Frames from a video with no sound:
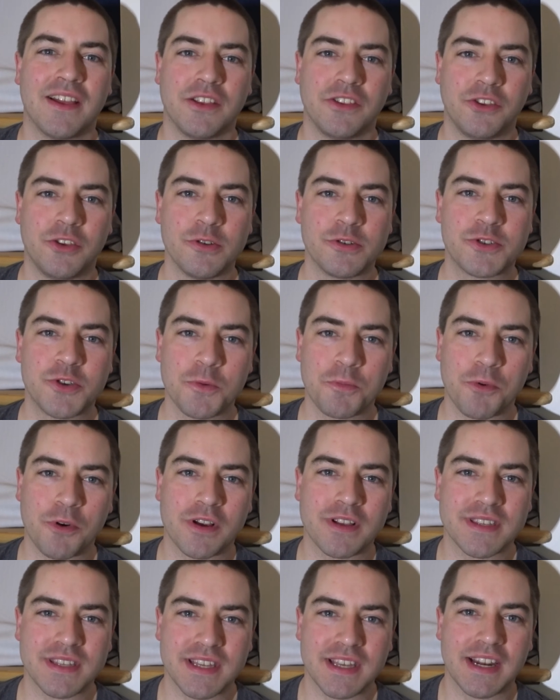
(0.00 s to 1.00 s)
Do
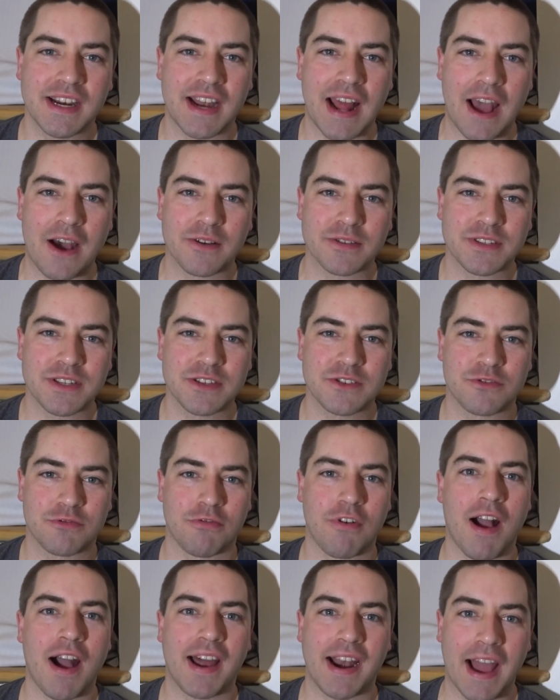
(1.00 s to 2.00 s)
super insulated houses
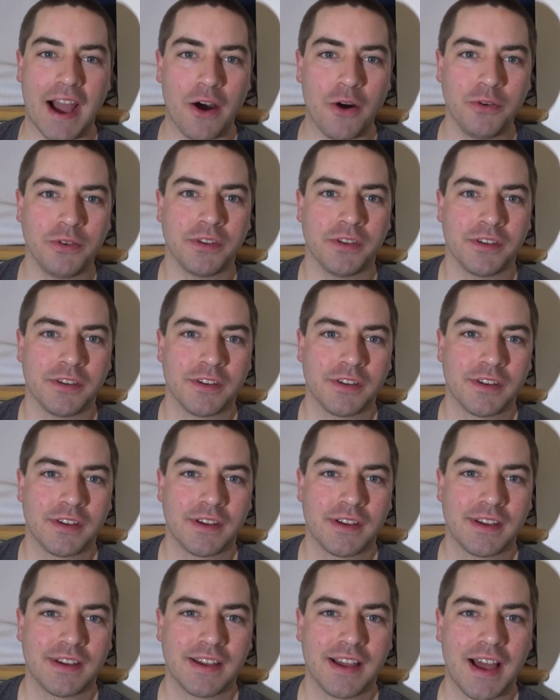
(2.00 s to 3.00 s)
rot out?
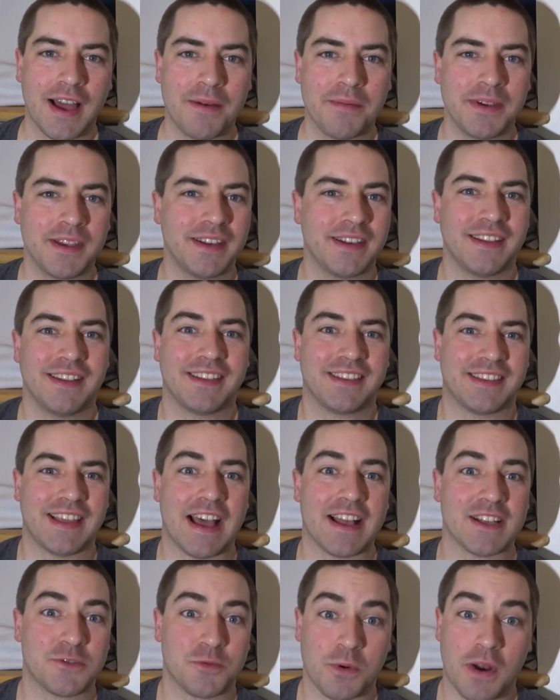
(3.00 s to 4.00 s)
I mean,
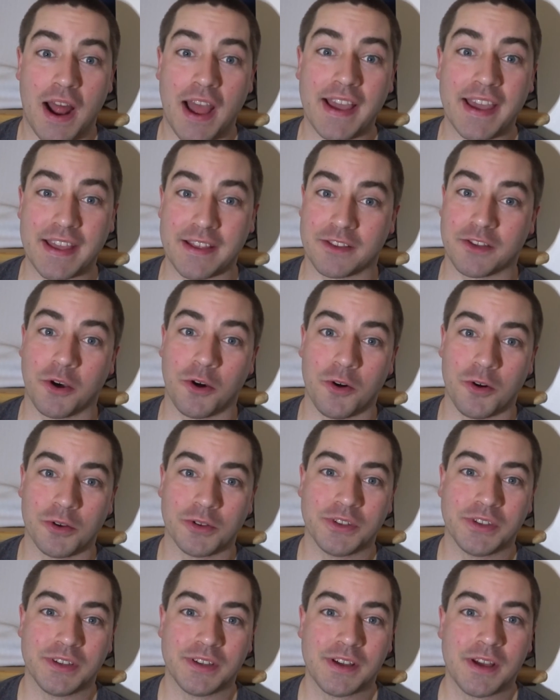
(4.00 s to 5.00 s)
that's what I get
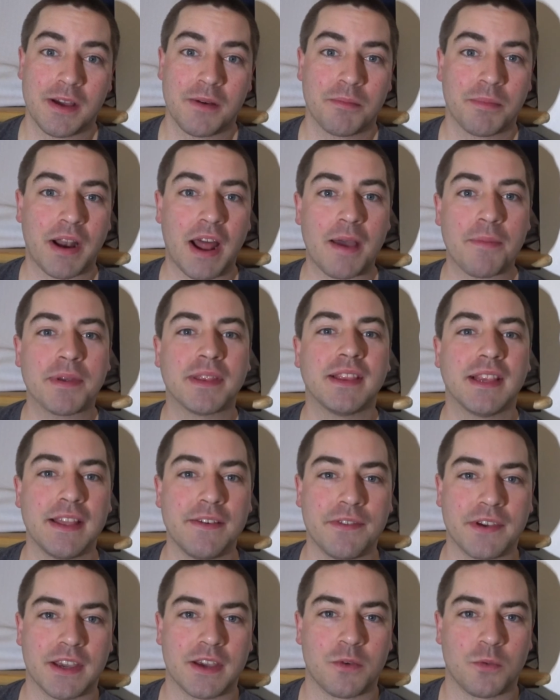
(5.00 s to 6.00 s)
told, but I've been
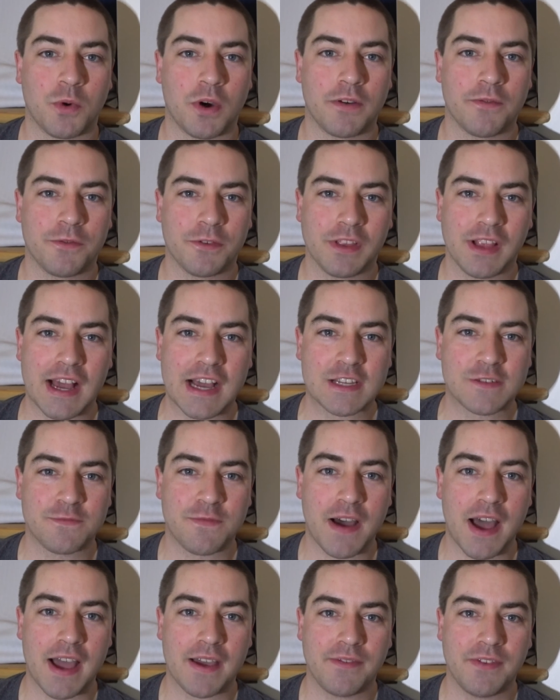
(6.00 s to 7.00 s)
living in one for the last
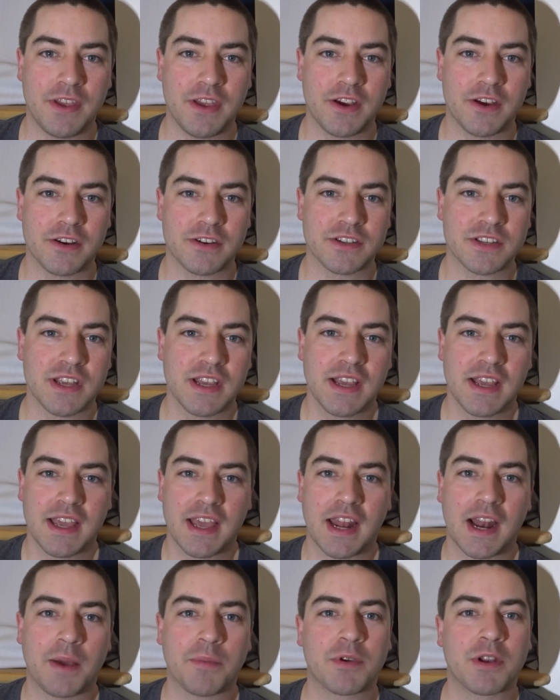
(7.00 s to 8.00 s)
5 years,
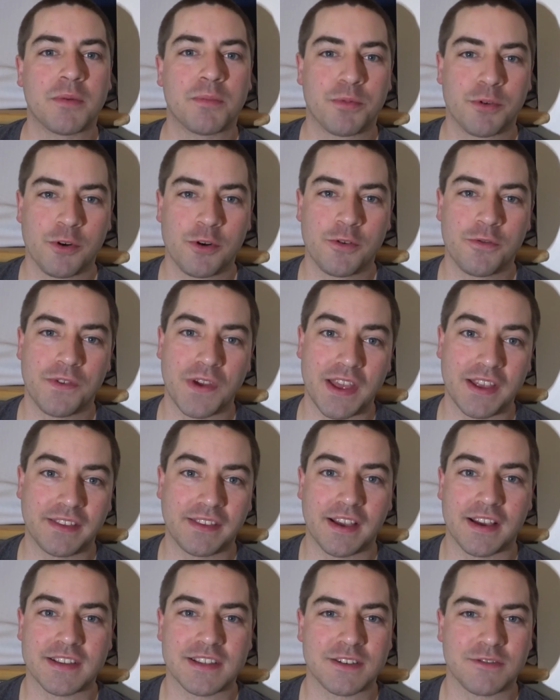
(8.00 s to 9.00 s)
and I'm gonna prove it
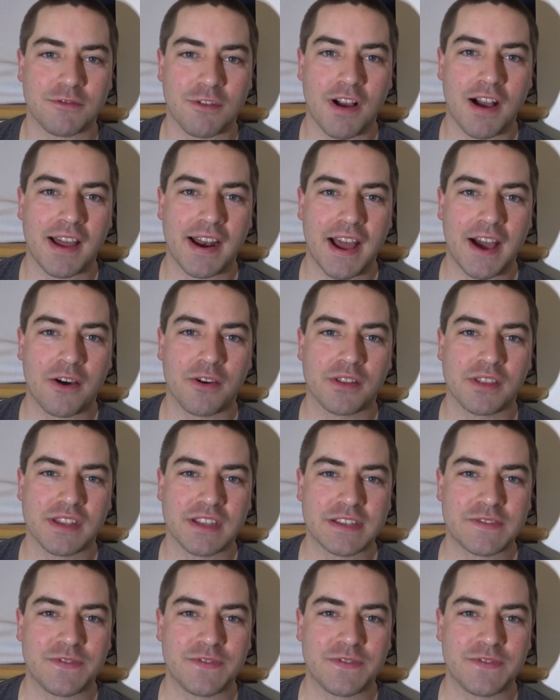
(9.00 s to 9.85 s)
doesn't rot out in this